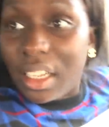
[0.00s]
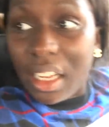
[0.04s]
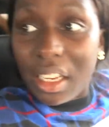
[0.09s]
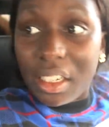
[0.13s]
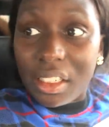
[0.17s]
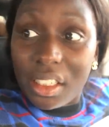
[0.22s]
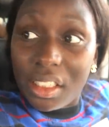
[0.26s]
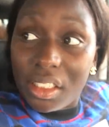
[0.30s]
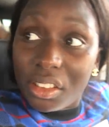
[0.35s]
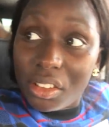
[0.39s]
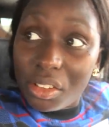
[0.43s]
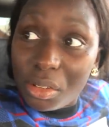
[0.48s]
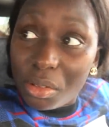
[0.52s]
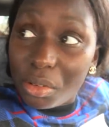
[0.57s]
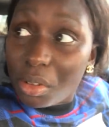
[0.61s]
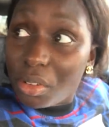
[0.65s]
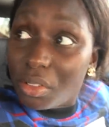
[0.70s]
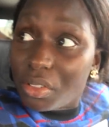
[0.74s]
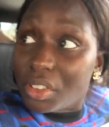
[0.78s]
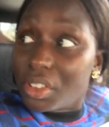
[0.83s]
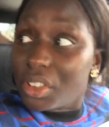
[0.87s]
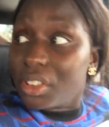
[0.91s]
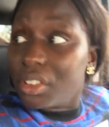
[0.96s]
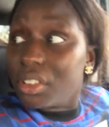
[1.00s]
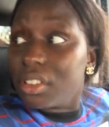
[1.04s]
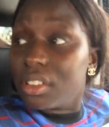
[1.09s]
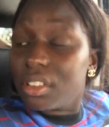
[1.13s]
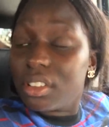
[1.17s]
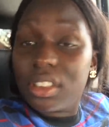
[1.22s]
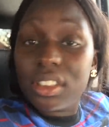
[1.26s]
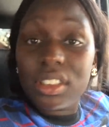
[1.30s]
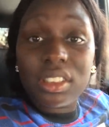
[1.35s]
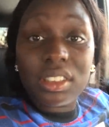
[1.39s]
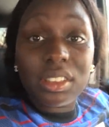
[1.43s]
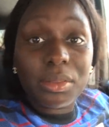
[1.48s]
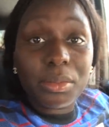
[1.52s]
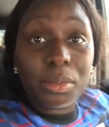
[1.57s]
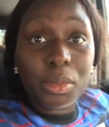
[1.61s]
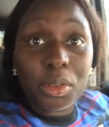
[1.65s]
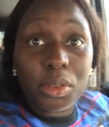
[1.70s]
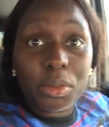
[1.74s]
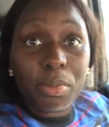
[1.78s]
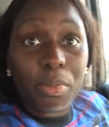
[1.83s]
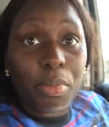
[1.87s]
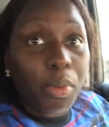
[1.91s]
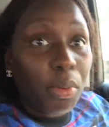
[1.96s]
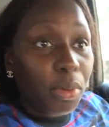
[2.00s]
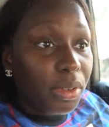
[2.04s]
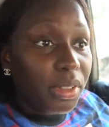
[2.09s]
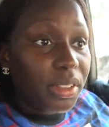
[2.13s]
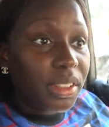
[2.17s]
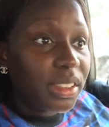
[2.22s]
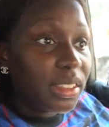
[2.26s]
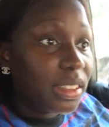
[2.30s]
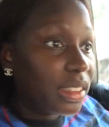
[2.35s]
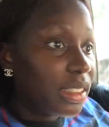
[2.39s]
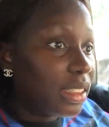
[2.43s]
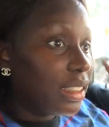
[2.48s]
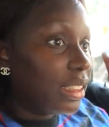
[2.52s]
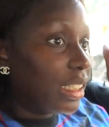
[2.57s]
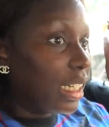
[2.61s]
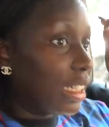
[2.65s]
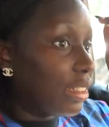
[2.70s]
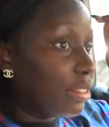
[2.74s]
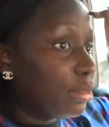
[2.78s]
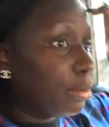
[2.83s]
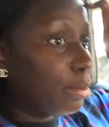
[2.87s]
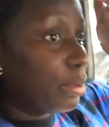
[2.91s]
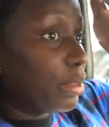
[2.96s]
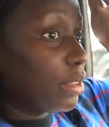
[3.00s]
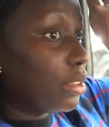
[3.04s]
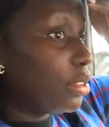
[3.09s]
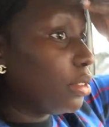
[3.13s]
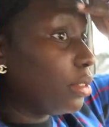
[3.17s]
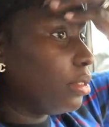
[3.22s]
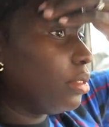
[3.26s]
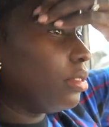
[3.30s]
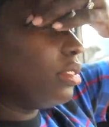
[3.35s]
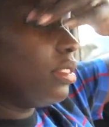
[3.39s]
got nothing to do over here. This is the most boringest city I ever been to.